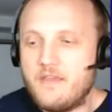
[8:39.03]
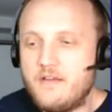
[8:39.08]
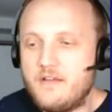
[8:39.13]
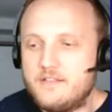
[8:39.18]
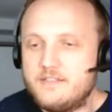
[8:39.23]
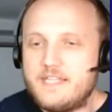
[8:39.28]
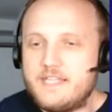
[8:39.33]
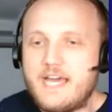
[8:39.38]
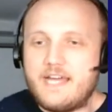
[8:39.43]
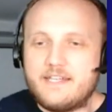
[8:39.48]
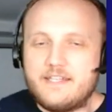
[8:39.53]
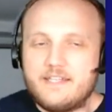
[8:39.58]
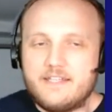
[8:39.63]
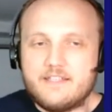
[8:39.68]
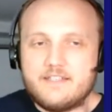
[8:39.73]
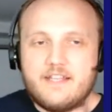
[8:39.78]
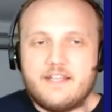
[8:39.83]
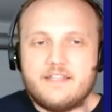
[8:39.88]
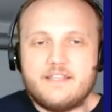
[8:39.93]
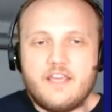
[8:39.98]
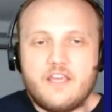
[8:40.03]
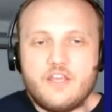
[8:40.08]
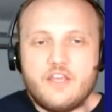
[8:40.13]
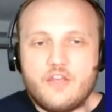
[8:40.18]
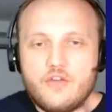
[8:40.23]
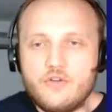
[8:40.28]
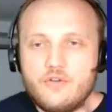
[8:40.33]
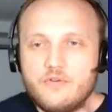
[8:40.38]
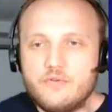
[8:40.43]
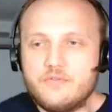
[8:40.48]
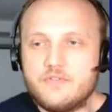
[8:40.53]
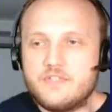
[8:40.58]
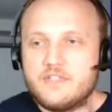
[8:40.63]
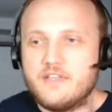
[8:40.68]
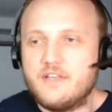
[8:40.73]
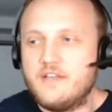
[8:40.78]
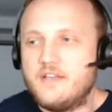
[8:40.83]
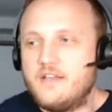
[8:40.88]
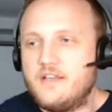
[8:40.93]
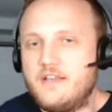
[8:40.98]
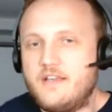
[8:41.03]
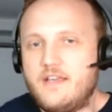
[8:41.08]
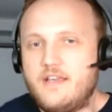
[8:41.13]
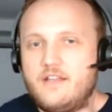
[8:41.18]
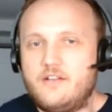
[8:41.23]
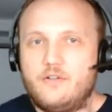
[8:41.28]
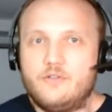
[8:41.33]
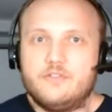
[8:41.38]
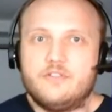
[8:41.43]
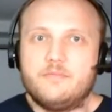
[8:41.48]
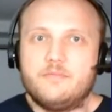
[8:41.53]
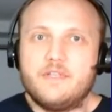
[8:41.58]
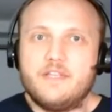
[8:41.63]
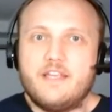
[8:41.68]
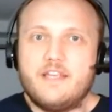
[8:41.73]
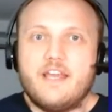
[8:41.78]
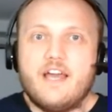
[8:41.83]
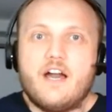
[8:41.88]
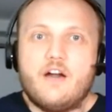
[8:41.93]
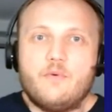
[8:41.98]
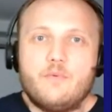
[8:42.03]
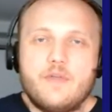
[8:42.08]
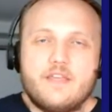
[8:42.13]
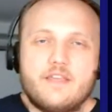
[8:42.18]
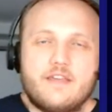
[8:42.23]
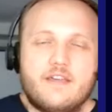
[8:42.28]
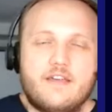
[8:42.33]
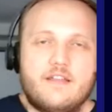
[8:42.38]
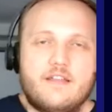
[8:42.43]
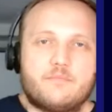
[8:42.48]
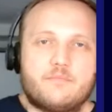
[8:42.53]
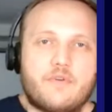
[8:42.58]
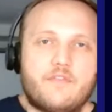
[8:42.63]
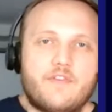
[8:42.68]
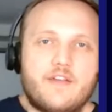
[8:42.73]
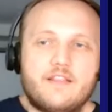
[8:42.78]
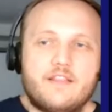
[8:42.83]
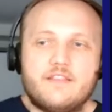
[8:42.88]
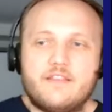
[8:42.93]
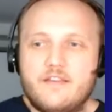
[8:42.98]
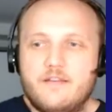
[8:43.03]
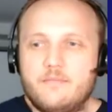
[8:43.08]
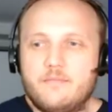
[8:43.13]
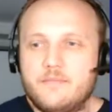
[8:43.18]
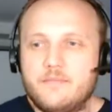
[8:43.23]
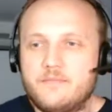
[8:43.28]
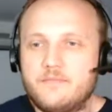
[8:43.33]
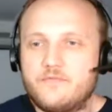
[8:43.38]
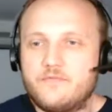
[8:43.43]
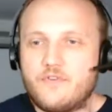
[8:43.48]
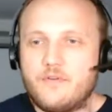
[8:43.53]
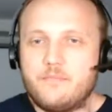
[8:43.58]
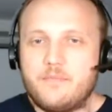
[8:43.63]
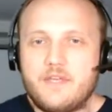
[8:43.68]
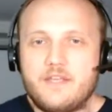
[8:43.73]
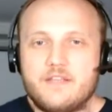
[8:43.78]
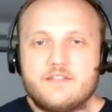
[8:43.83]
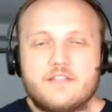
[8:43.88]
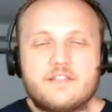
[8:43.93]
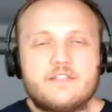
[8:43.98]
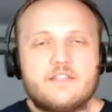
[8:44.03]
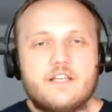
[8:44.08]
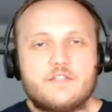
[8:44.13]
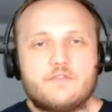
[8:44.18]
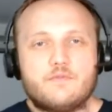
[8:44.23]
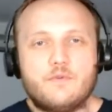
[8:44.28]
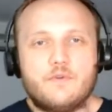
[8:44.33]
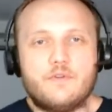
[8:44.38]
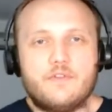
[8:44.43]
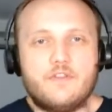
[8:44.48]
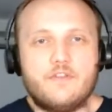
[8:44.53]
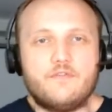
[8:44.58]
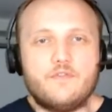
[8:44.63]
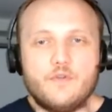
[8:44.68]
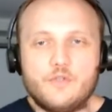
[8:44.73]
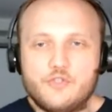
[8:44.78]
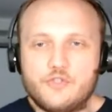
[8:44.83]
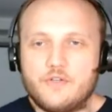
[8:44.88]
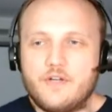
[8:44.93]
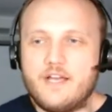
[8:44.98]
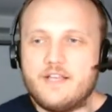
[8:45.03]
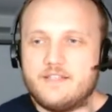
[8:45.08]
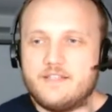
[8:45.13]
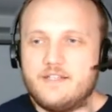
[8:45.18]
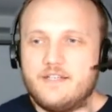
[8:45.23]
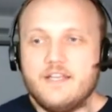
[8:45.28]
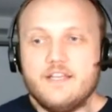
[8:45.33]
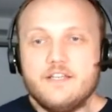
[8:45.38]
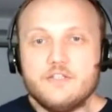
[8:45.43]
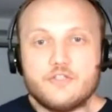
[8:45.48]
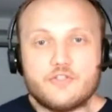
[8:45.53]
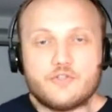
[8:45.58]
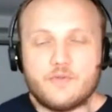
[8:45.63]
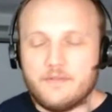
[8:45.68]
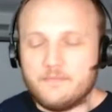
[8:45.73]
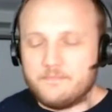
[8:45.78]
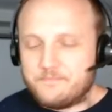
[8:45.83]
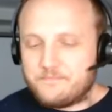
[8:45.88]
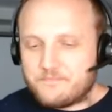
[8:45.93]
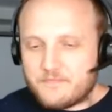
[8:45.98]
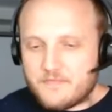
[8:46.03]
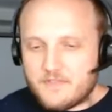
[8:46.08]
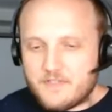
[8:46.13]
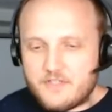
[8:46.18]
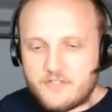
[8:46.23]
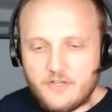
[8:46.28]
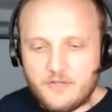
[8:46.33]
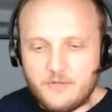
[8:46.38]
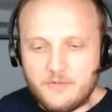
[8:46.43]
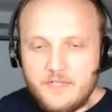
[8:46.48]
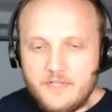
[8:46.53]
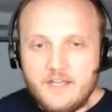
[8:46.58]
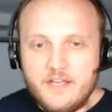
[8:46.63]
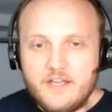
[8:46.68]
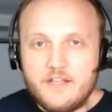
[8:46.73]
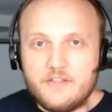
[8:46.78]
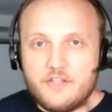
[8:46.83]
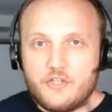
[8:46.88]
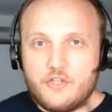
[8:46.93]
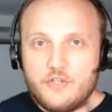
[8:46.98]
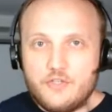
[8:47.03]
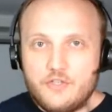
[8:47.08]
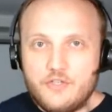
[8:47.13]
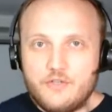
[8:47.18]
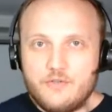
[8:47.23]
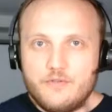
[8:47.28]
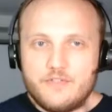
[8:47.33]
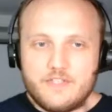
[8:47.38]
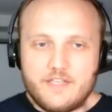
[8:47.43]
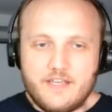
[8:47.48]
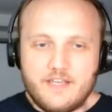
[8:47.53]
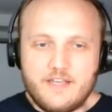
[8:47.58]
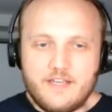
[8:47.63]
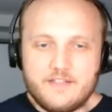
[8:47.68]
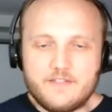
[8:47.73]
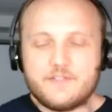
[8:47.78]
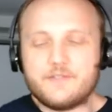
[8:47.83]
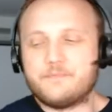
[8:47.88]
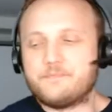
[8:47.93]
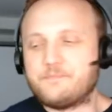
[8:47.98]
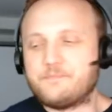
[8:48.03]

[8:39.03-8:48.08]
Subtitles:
tactics that they use, and ultimately how we can prevent them from being successful in the future as an industry. So the good news is